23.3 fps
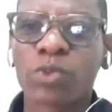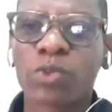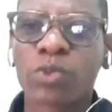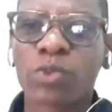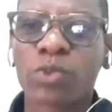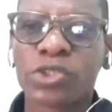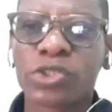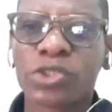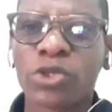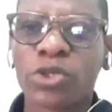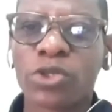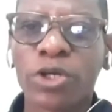was
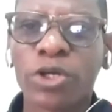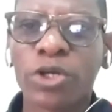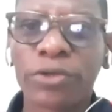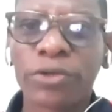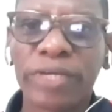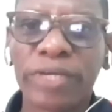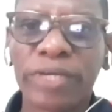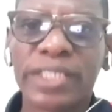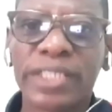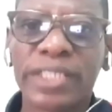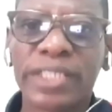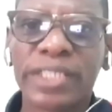not
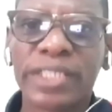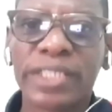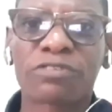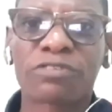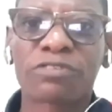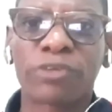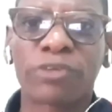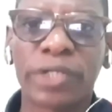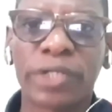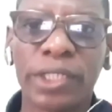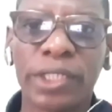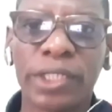created for
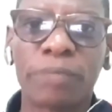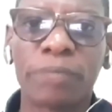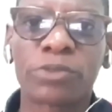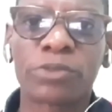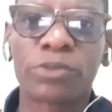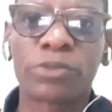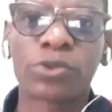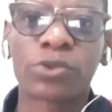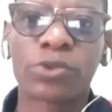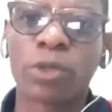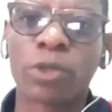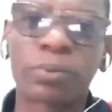him to
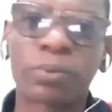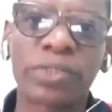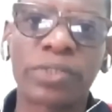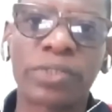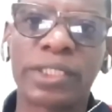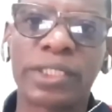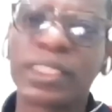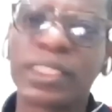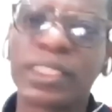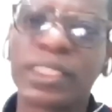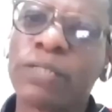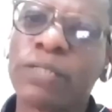operate,
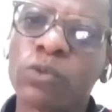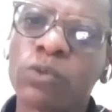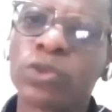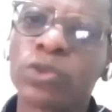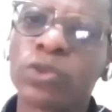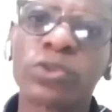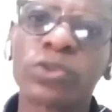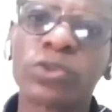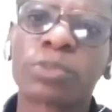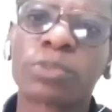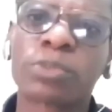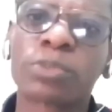he
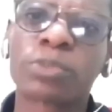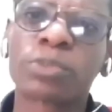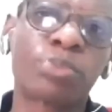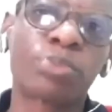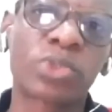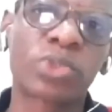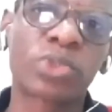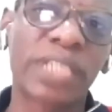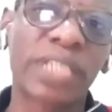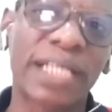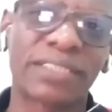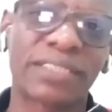wouldn't put
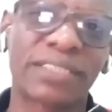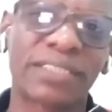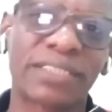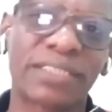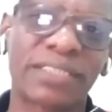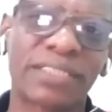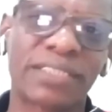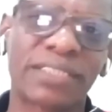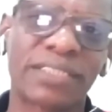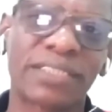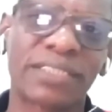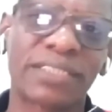that in.
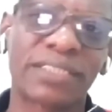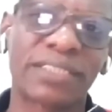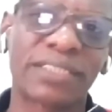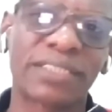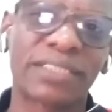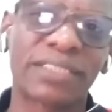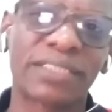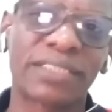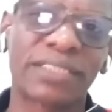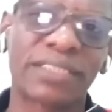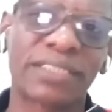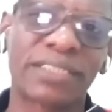You see the
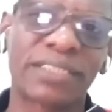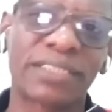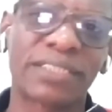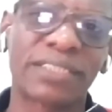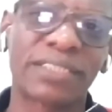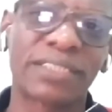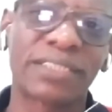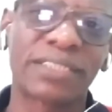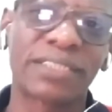kind of huge